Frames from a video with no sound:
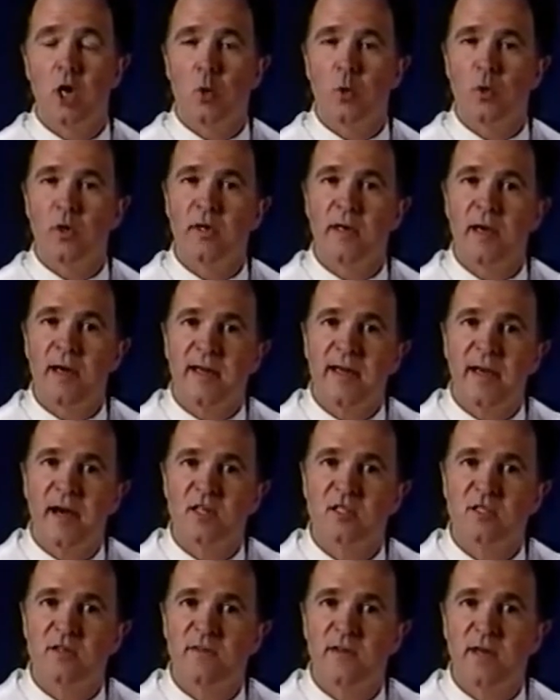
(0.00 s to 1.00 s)
where you get
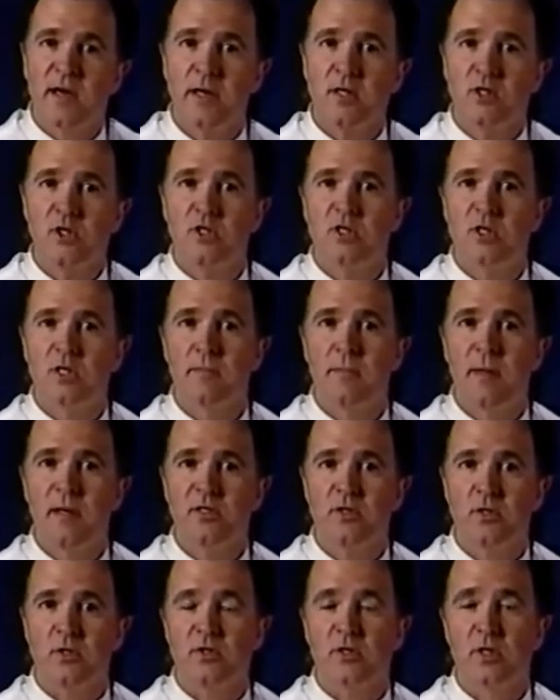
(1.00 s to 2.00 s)
calcifications in
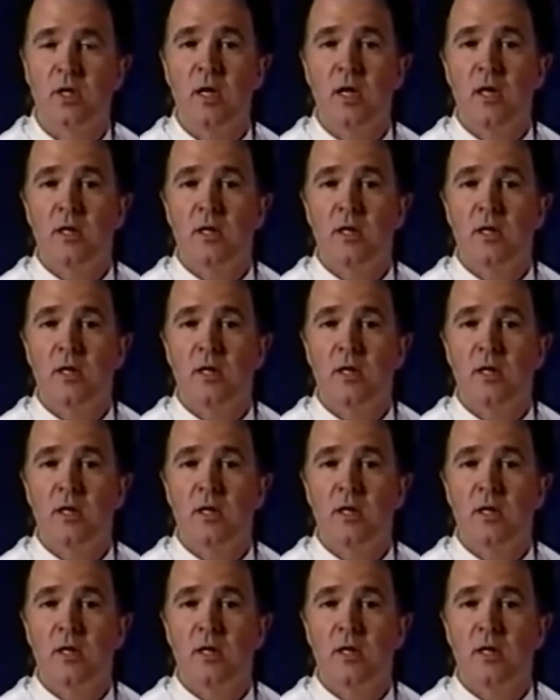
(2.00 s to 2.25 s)
muscles